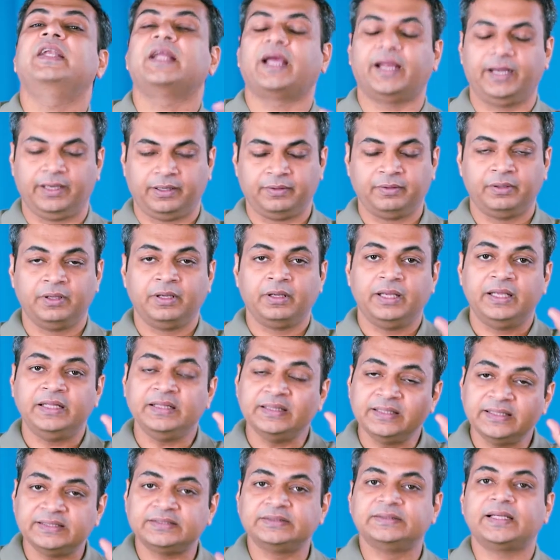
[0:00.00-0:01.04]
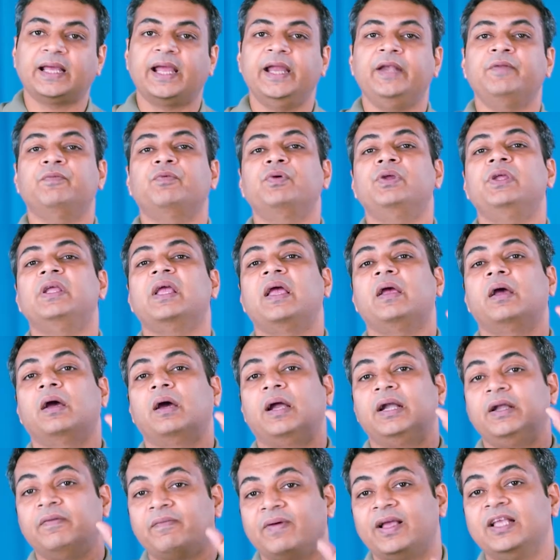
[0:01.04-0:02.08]
diet. In this diet, we
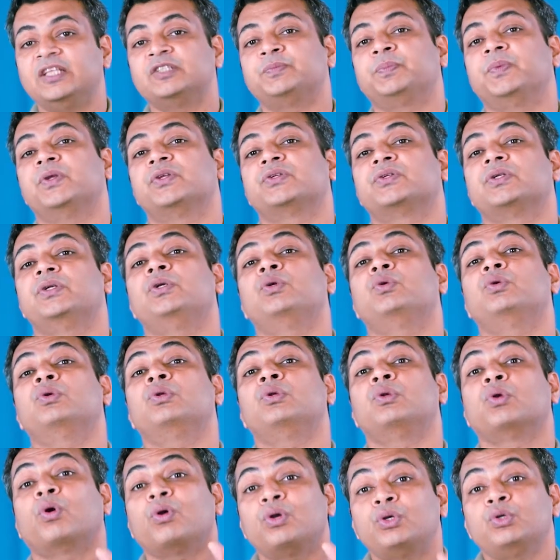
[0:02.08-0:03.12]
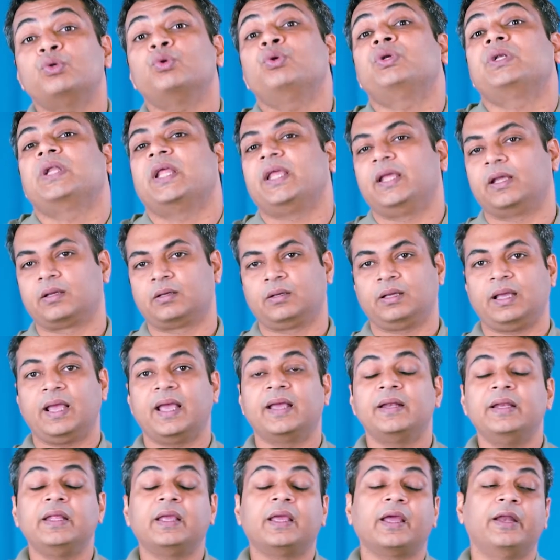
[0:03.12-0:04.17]
advise patient to not to take
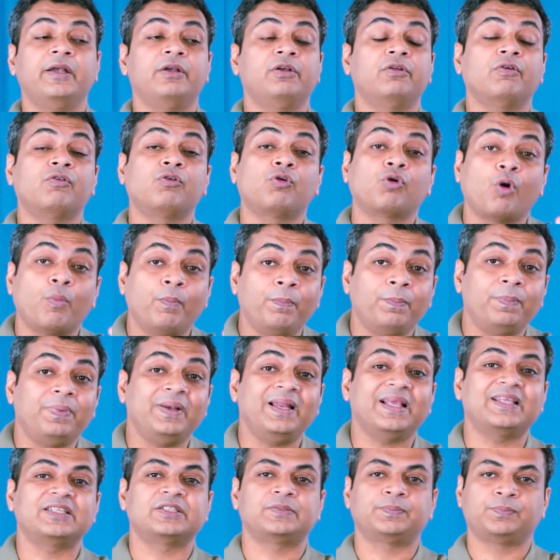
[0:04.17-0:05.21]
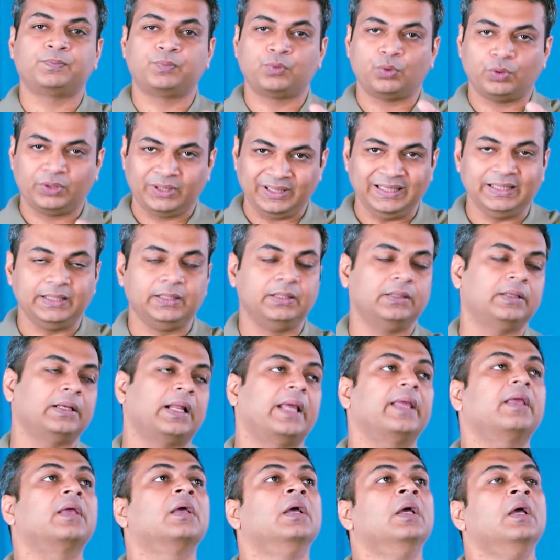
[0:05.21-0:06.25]
any kind of complex protein
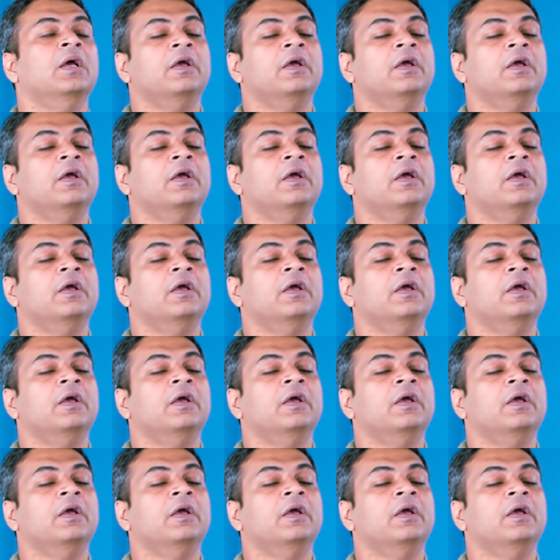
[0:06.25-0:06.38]
like